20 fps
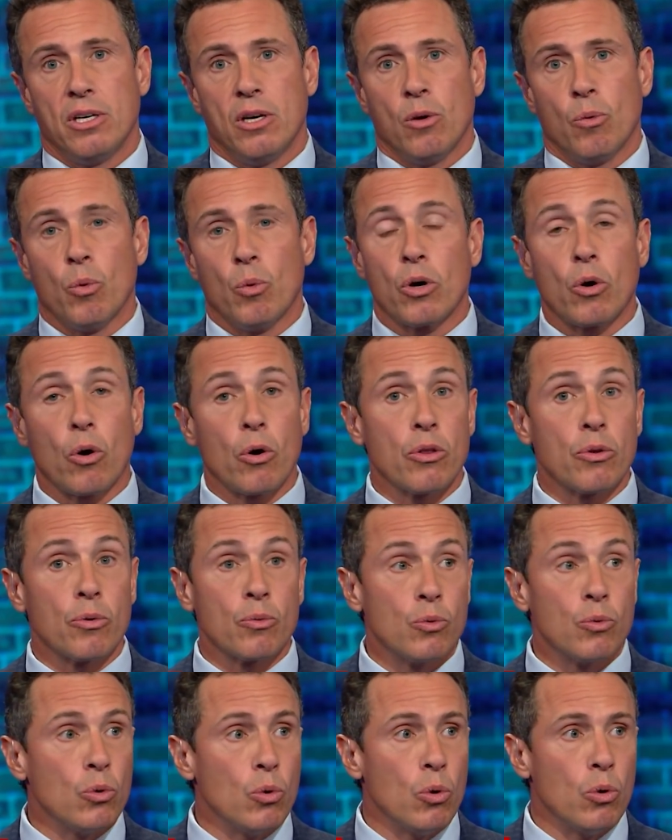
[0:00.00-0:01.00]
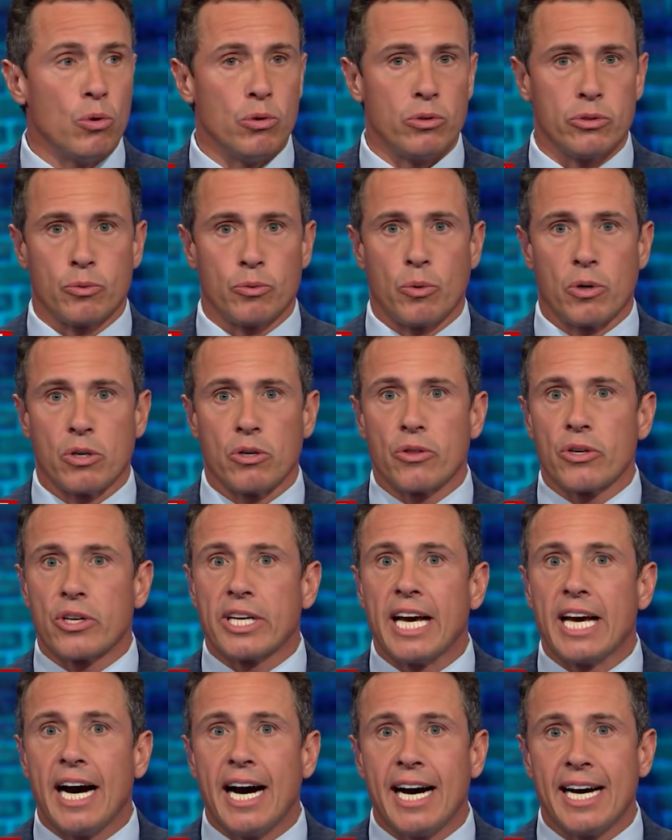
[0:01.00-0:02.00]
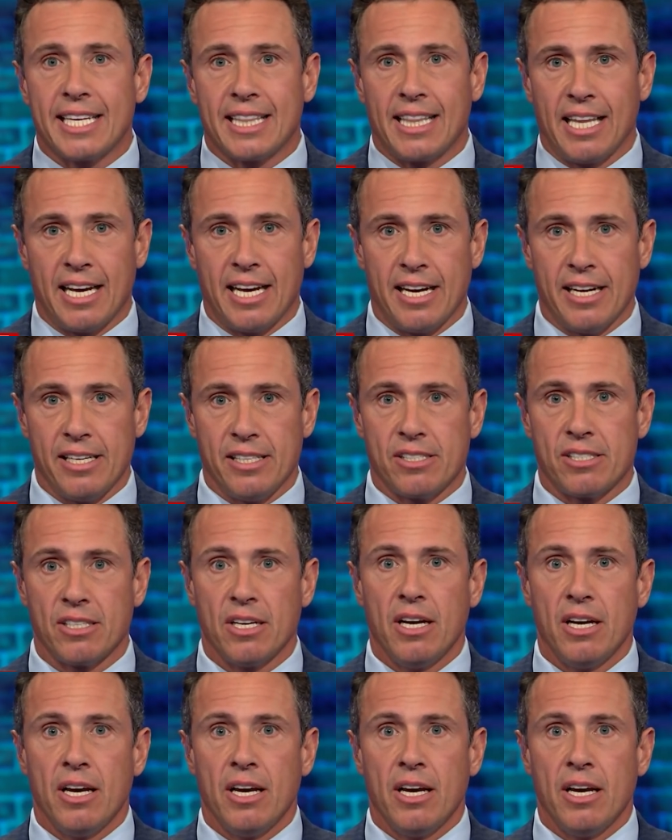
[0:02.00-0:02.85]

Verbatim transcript: What are the rules? What are the guidelines?